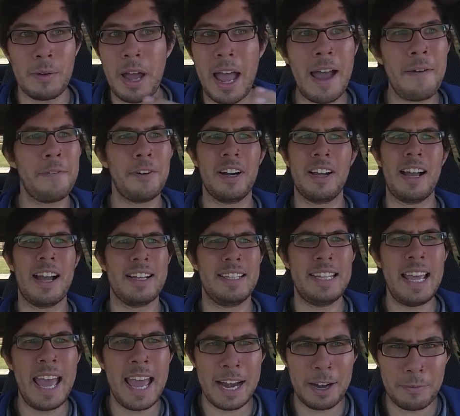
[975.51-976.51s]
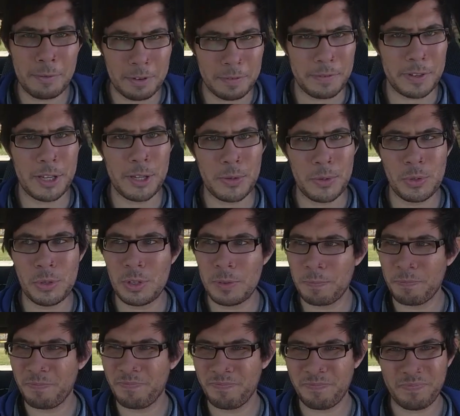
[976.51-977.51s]
after I got 10 reviews,
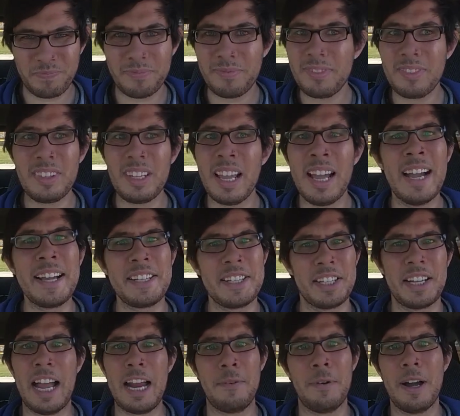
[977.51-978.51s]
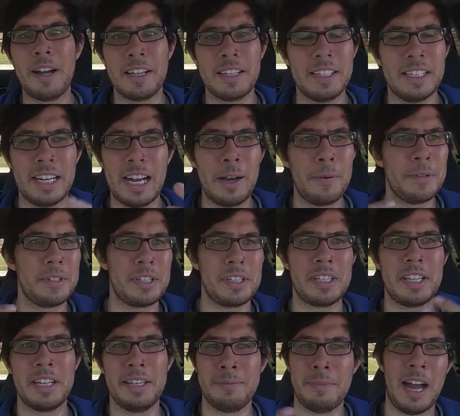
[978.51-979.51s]
I skyrocketed. I was just
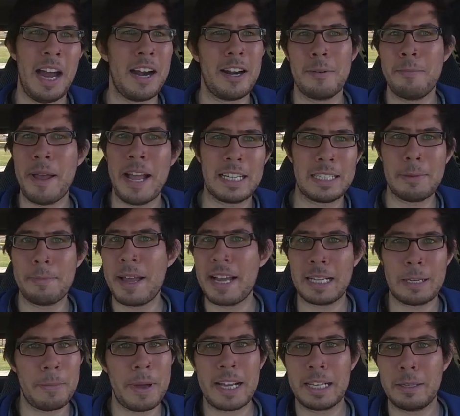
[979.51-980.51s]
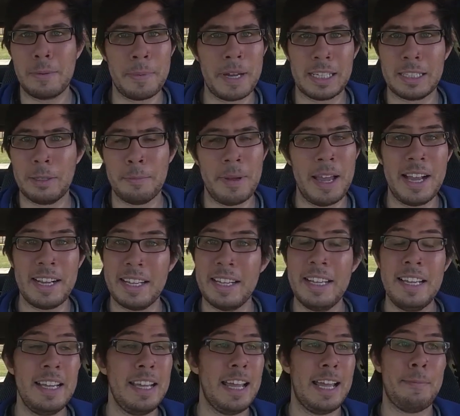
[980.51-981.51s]
getting hired back to back,
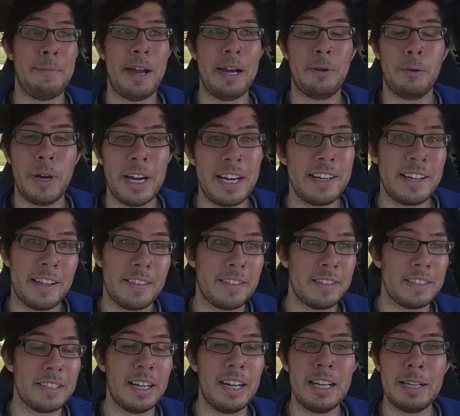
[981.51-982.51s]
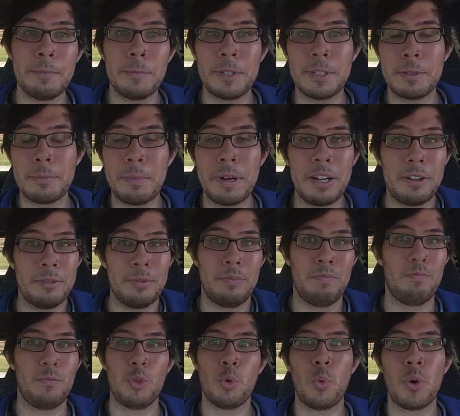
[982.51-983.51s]
and my rate at the time was about
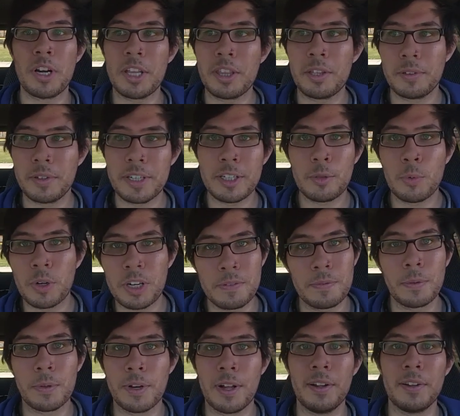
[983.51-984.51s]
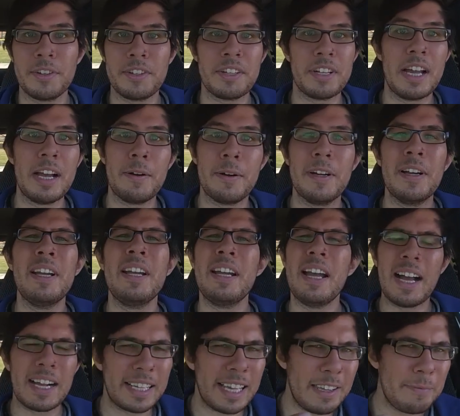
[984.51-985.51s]
$23, $24 an hour.
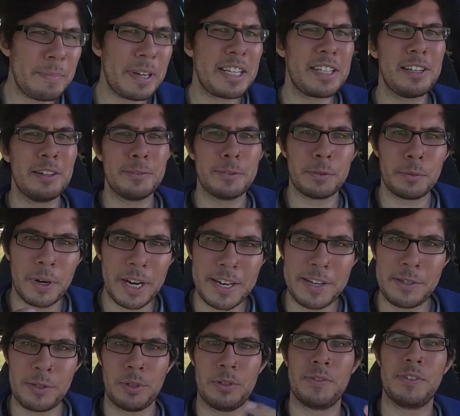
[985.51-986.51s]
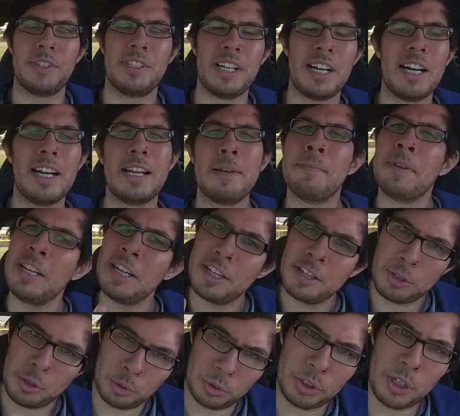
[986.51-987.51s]
I gave myself a raise over time.
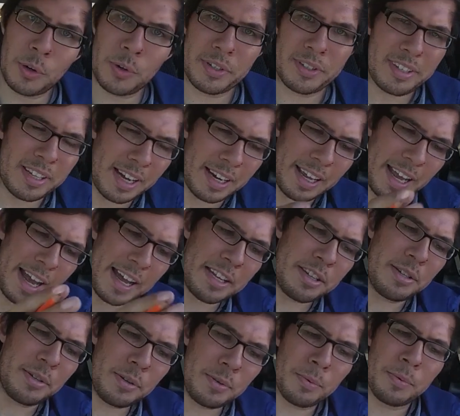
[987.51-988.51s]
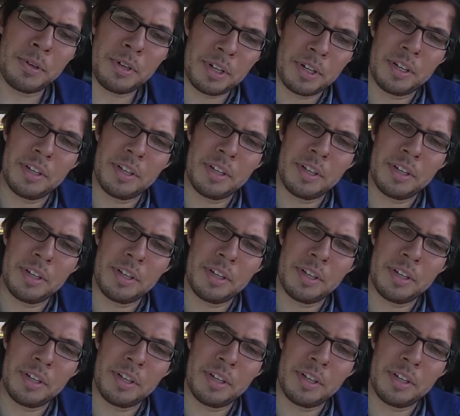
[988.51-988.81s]
You'll notice that as you